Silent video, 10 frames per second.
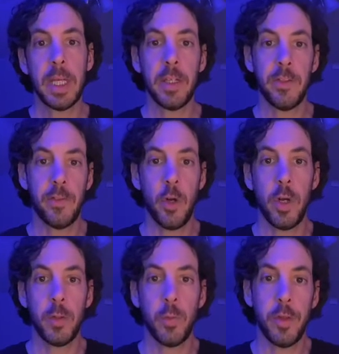getting
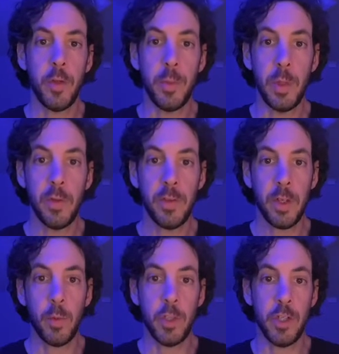started with your
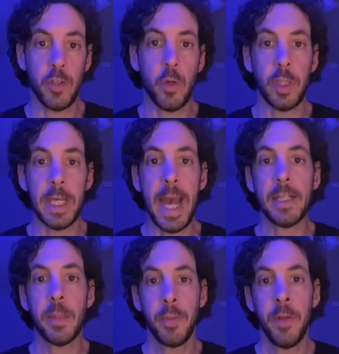music, which is called
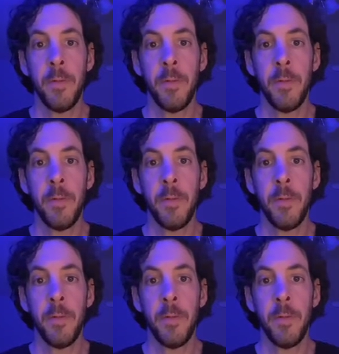Galop.